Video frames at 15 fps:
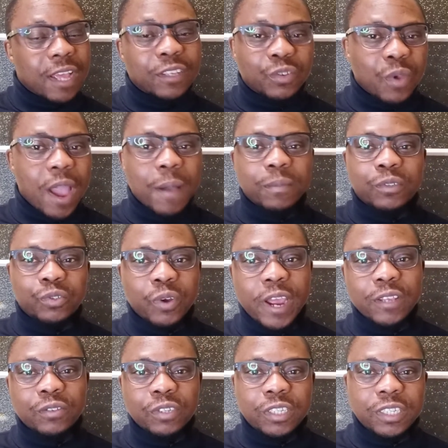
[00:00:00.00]
is why I'm
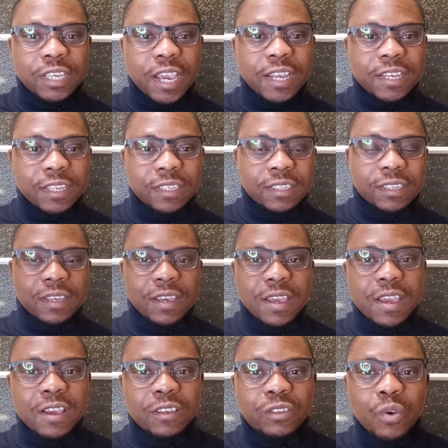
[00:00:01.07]
trying to share this.
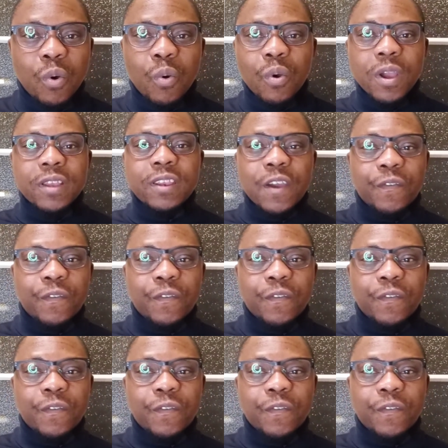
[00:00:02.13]
So the